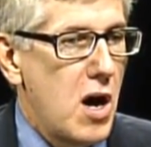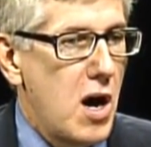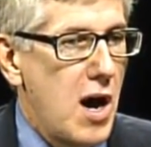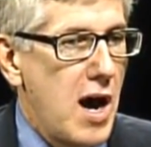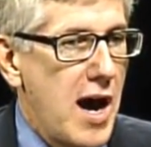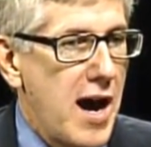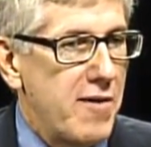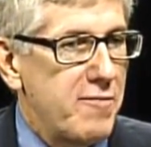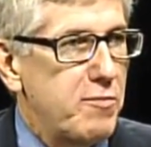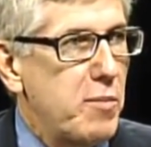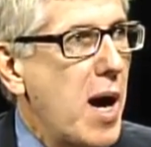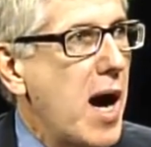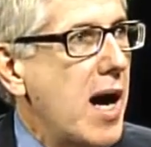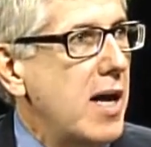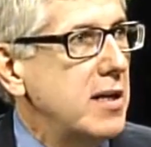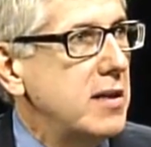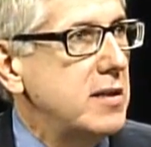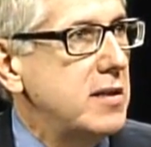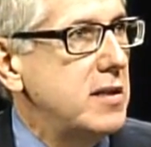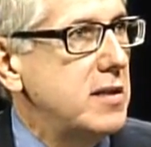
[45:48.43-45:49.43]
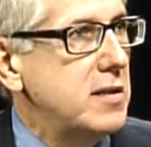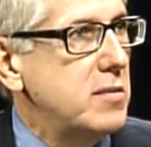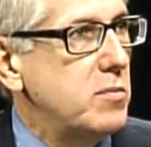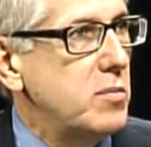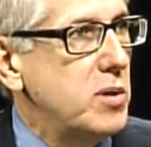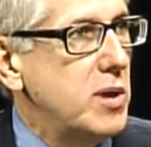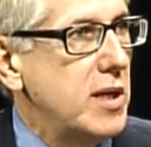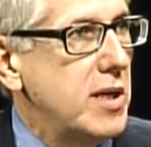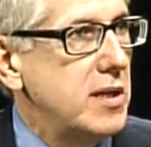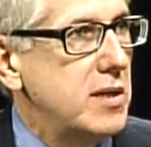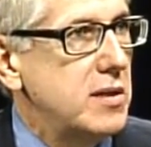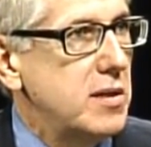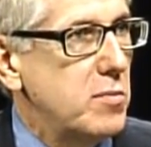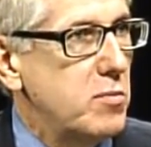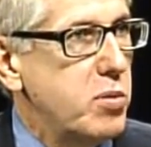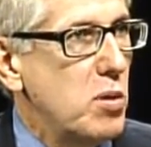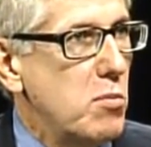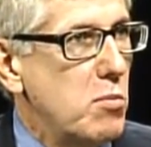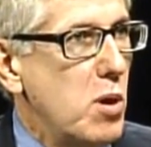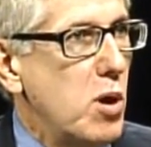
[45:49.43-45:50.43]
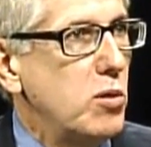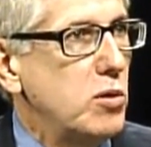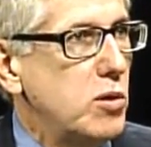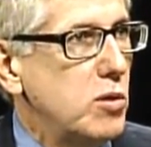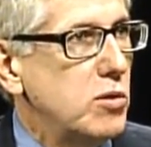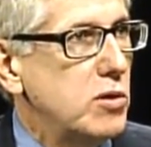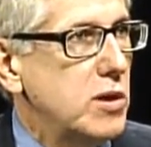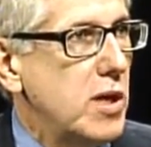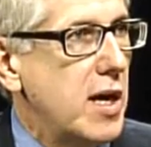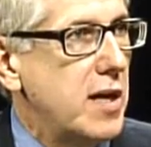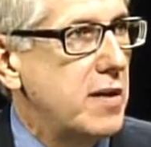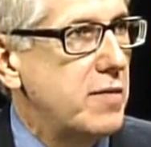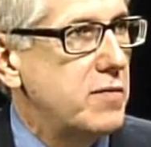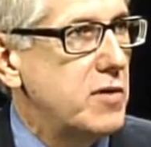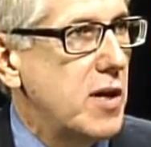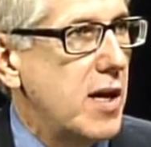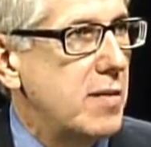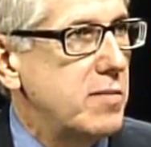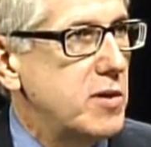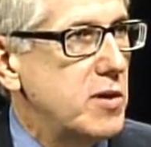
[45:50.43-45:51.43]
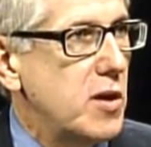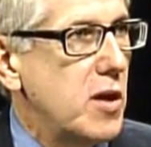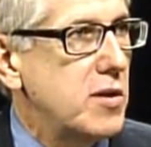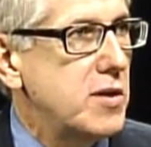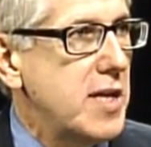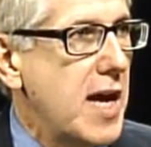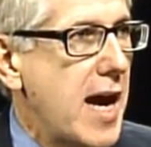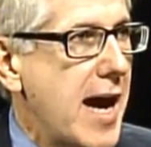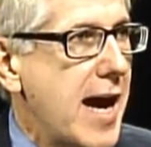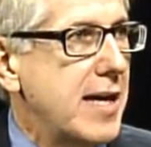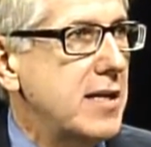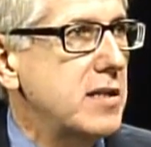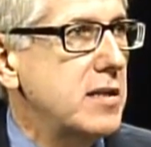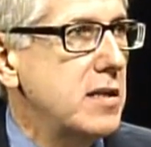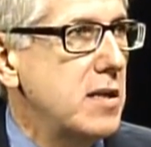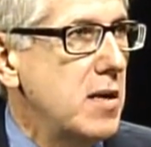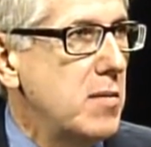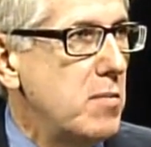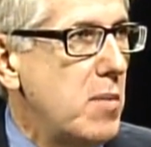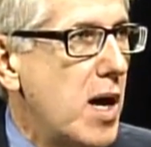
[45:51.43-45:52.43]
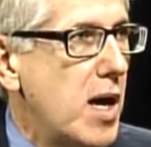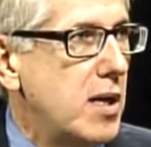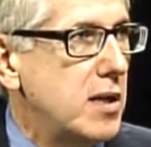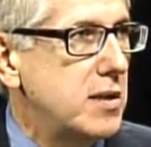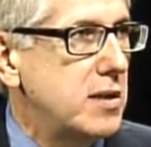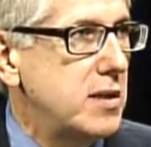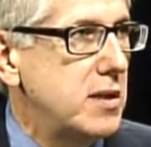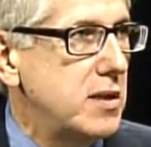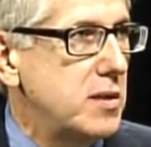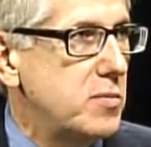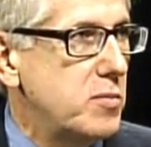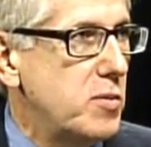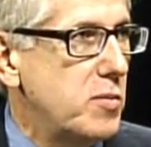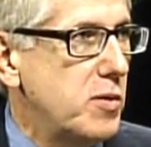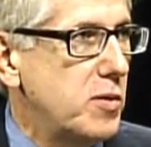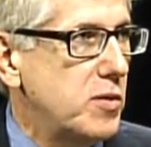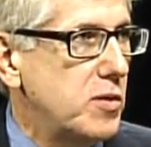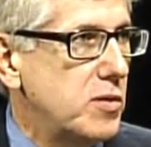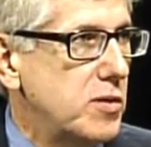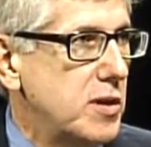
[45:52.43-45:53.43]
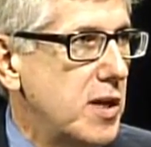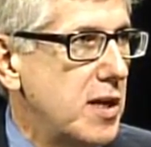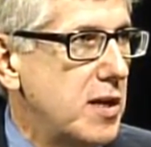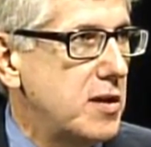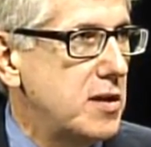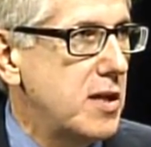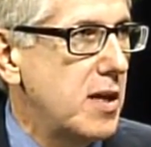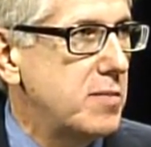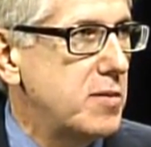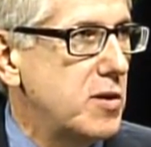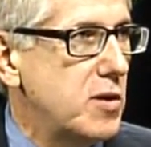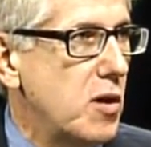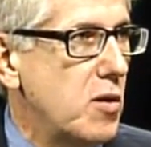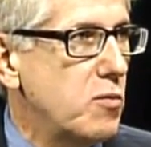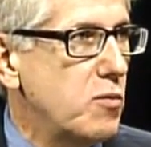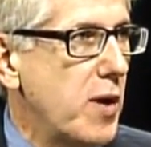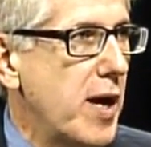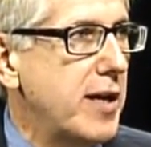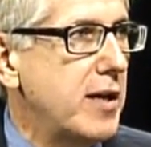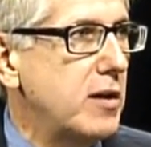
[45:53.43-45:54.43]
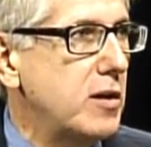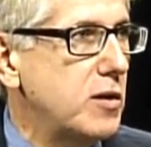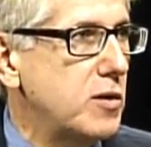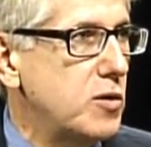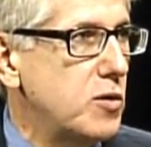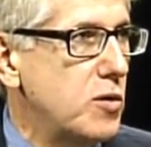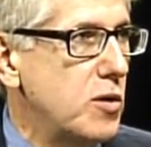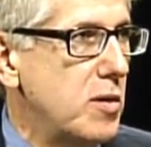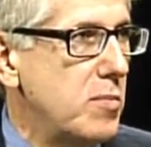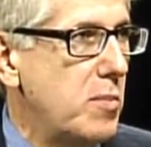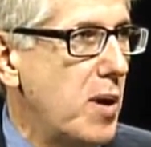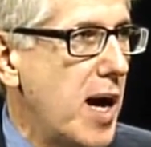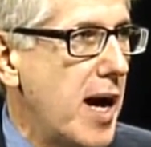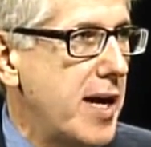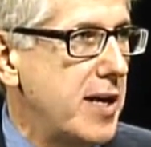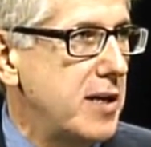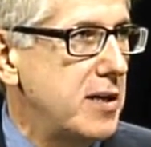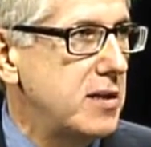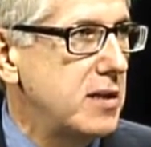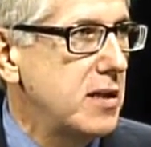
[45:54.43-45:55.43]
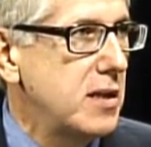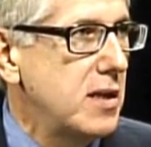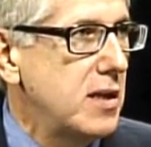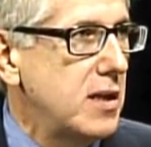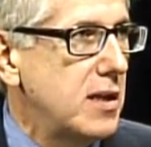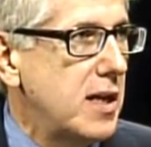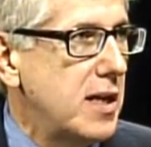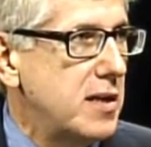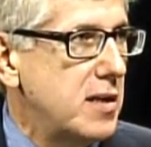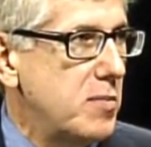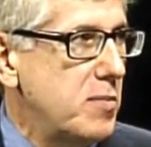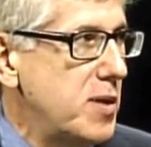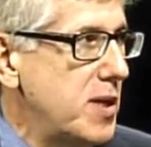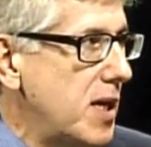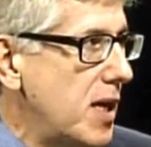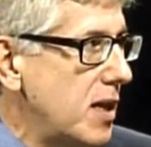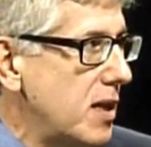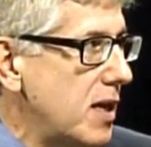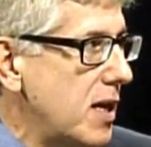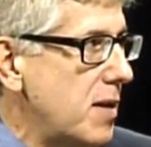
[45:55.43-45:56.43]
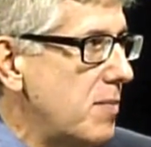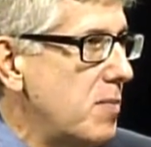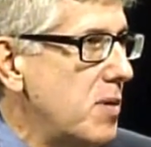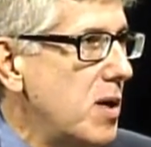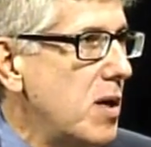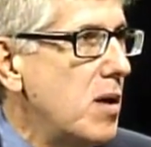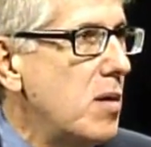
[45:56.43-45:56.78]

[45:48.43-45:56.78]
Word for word: have policies in place that promote those kind of jobs, that our tax policies promote those kind of jobs, that our regulatory bodies like the BLM